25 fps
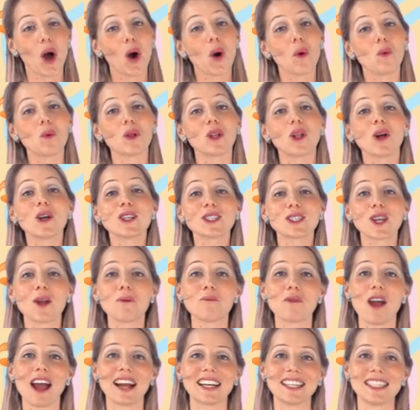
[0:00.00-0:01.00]
We'll also
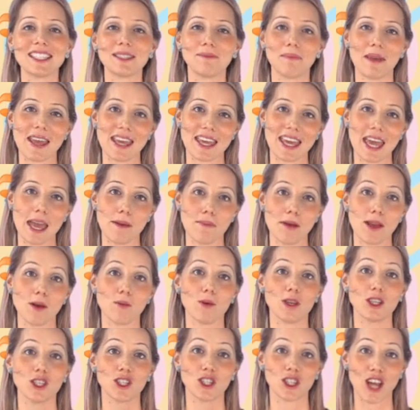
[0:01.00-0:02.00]
practice beat keeping
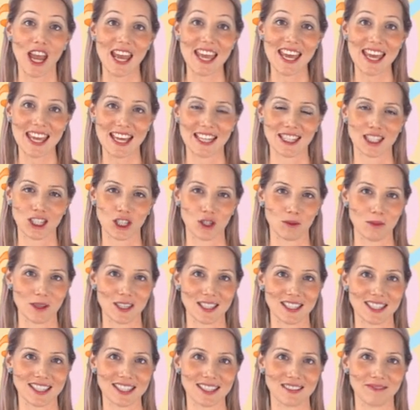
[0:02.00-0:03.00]
with shaking
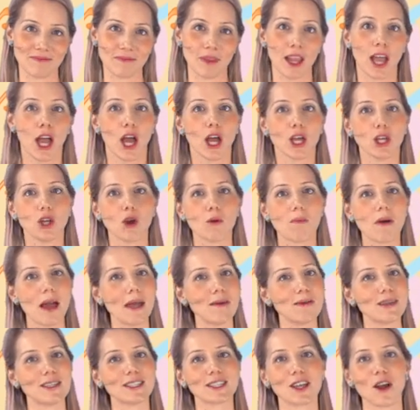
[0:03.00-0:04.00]
instruments. Your
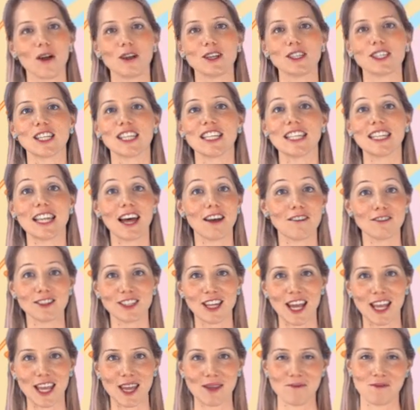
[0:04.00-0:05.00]
baby is going to love
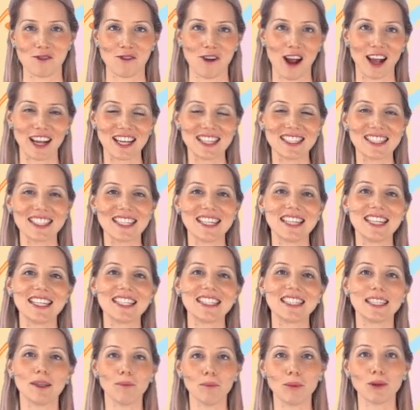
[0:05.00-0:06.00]
shaking maracas to this
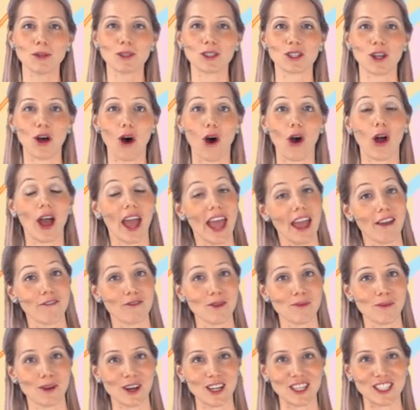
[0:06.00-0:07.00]
simple song,
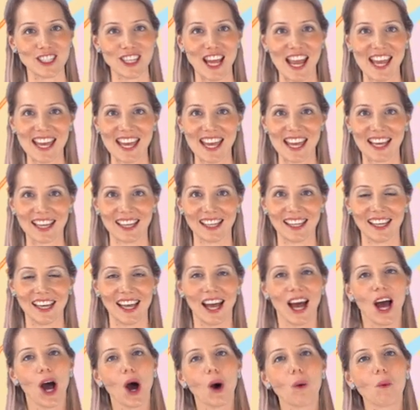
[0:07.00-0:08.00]
Everybody Shaking.
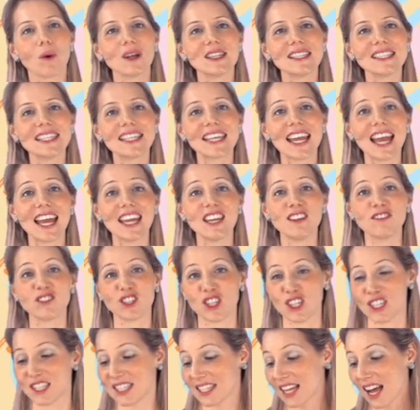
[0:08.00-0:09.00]
Once again, if
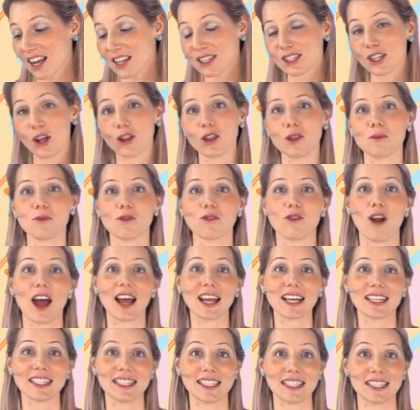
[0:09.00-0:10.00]
she sucks on the
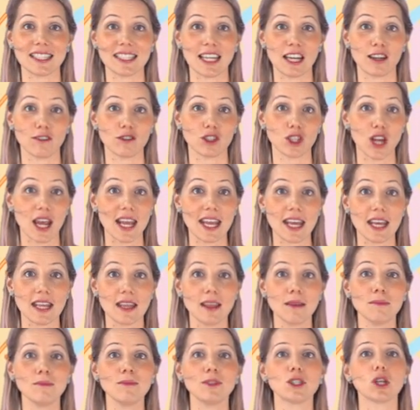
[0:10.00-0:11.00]
maracas instead of shaking
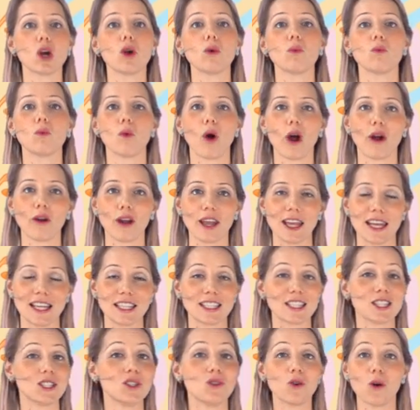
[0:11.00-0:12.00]
them, don't worry,
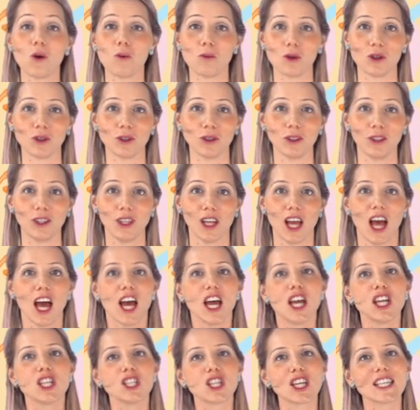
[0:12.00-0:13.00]
it's normal.
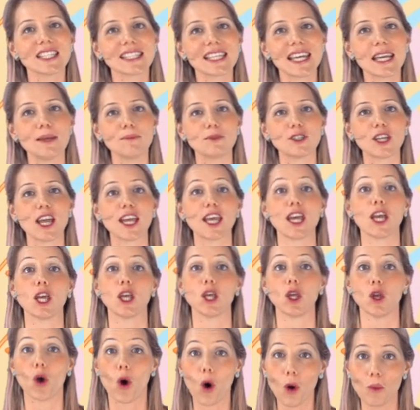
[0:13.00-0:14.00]
Just keep shaking
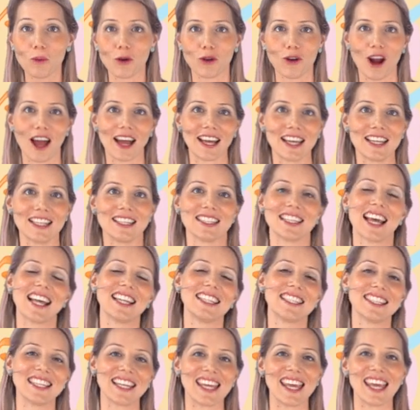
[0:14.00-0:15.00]
your maracas
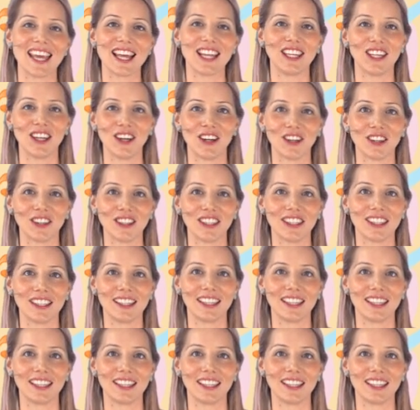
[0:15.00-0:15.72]
and singing along.